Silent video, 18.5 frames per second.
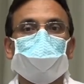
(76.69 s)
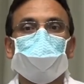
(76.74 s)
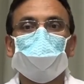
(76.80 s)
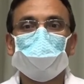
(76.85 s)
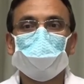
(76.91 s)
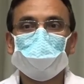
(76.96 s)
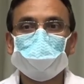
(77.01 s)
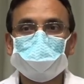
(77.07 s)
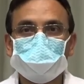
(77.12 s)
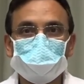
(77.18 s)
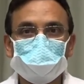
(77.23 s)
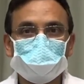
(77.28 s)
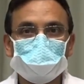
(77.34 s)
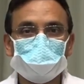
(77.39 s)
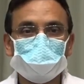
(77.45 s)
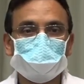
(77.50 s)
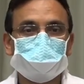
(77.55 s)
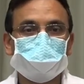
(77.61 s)
going into
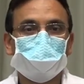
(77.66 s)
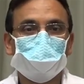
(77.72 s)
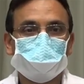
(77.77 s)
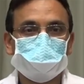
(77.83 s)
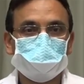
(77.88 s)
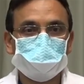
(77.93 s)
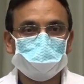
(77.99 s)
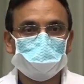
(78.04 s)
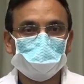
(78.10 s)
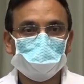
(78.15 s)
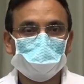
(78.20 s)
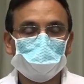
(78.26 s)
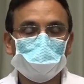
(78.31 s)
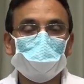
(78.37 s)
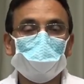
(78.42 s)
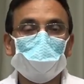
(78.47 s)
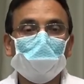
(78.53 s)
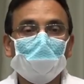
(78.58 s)
details about wound
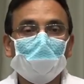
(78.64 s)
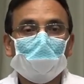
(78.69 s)
care.